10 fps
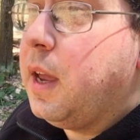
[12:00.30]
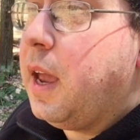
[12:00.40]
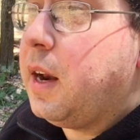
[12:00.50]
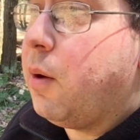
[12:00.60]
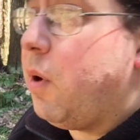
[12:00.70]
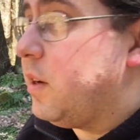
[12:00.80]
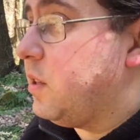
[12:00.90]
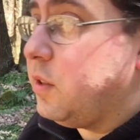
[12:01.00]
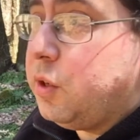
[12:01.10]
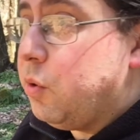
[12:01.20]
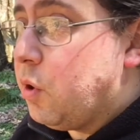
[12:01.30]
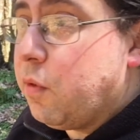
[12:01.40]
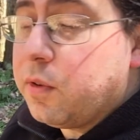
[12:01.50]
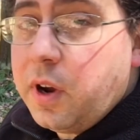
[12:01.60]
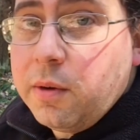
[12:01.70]
and I want to do an
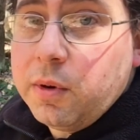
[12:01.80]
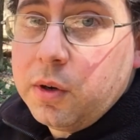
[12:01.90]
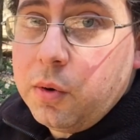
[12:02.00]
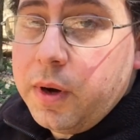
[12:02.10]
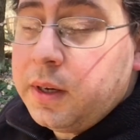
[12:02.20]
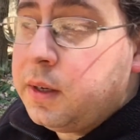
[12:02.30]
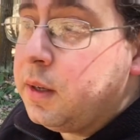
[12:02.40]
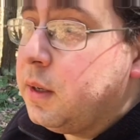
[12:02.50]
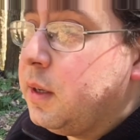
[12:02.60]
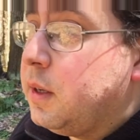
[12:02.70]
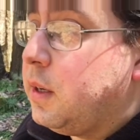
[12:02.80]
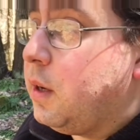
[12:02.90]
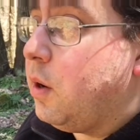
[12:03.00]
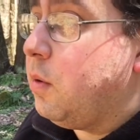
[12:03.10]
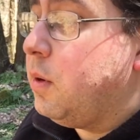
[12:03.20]
overnight real quick, you
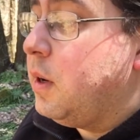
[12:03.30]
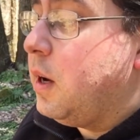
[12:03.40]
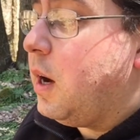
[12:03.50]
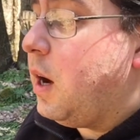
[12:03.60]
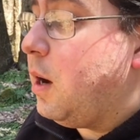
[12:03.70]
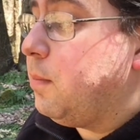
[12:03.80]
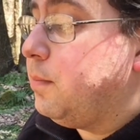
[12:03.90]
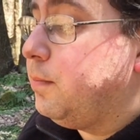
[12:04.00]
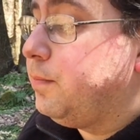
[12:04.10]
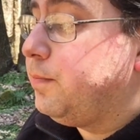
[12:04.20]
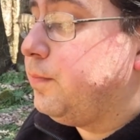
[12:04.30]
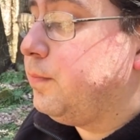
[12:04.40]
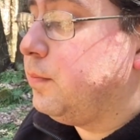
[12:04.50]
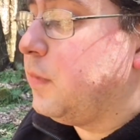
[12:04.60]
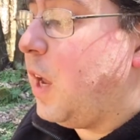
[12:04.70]
know, one
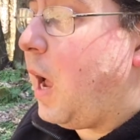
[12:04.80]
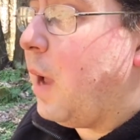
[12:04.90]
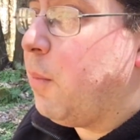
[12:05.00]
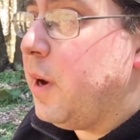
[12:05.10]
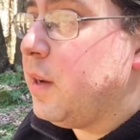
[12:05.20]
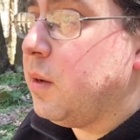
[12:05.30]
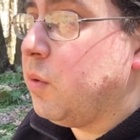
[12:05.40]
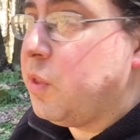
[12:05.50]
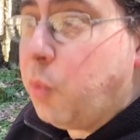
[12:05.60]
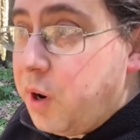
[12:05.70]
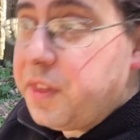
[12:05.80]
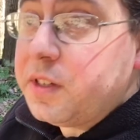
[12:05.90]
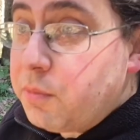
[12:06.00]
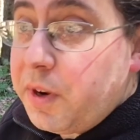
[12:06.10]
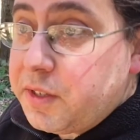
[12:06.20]
of the things
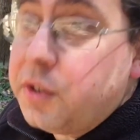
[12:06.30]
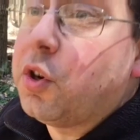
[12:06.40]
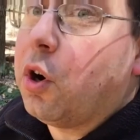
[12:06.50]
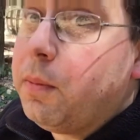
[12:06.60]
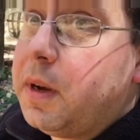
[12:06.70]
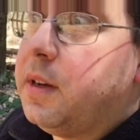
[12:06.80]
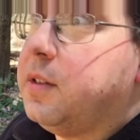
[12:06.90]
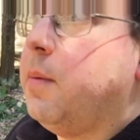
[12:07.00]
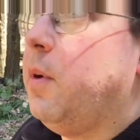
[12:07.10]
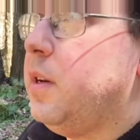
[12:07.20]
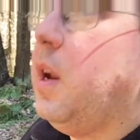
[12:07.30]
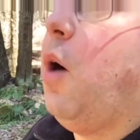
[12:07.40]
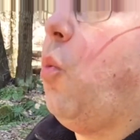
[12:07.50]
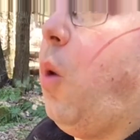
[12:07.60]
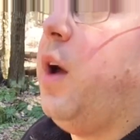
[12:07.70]
that might deter me is I might
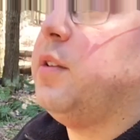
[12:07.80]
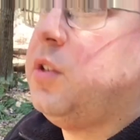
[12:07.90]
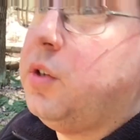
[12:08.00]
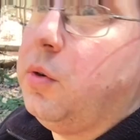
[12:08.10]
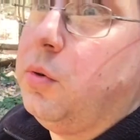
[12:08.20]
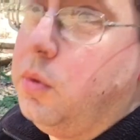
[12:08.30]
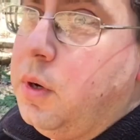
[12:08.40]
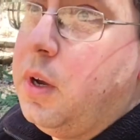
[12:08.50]
not want to